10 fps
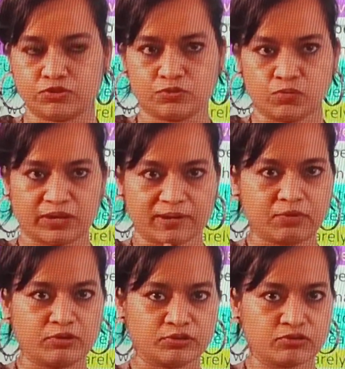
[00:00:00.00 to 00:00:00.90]
what I'm
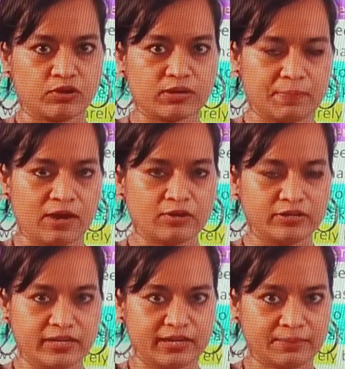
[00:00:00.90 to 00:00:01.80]
going to talk about
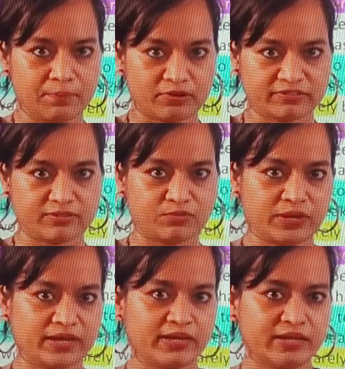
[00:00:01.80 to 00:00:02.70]
in a positive
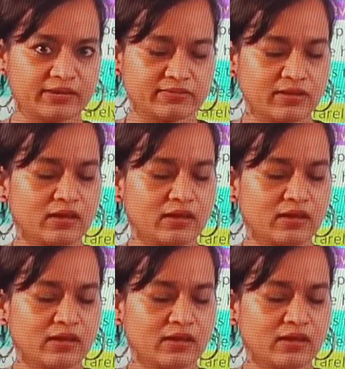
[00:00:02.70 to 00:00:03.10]
way is